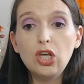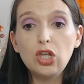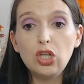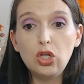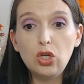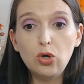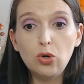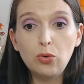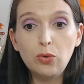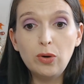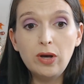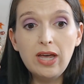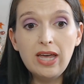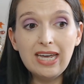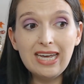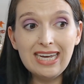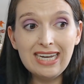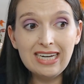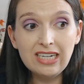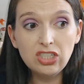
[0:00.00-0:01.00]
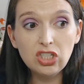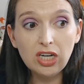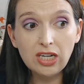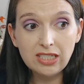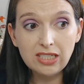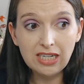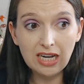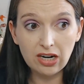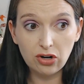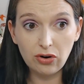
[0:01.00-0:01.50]
You each
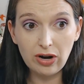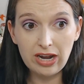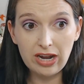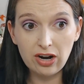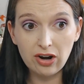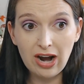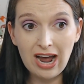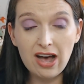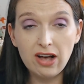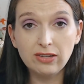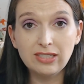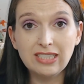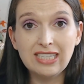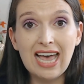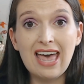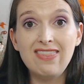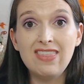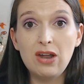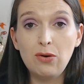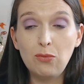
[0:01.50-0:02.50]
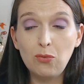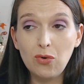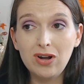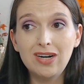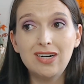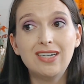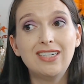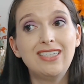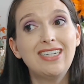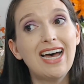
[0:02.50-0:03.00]
decorate your house and then one
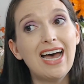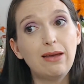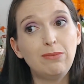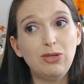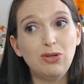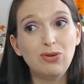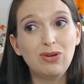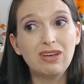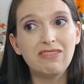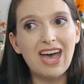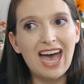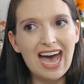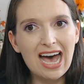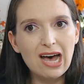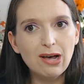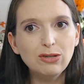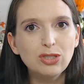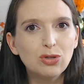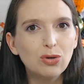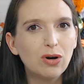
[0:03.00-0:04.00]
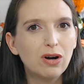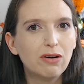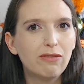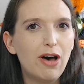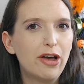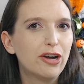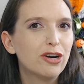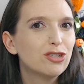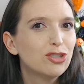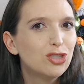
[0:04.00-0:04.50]
at a time you give a house tour of all
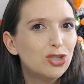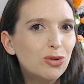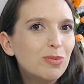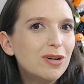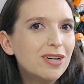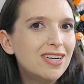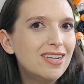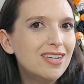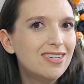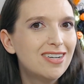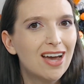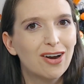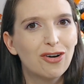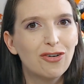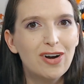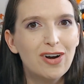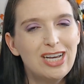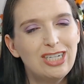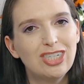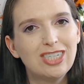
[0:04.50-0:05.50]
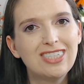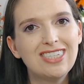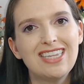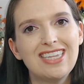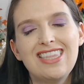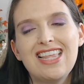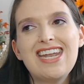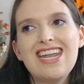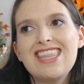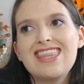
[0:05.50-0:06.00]
your super neat decorations and
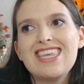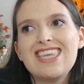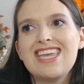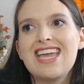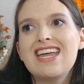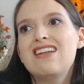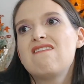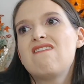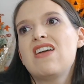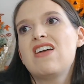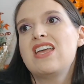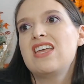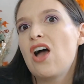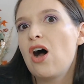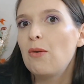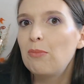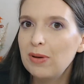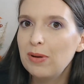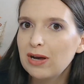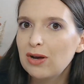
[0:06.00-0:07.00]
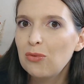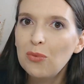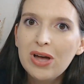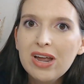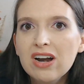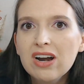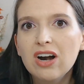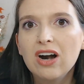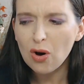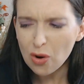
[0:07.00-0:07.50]
then at the end of it y'all pick a winner.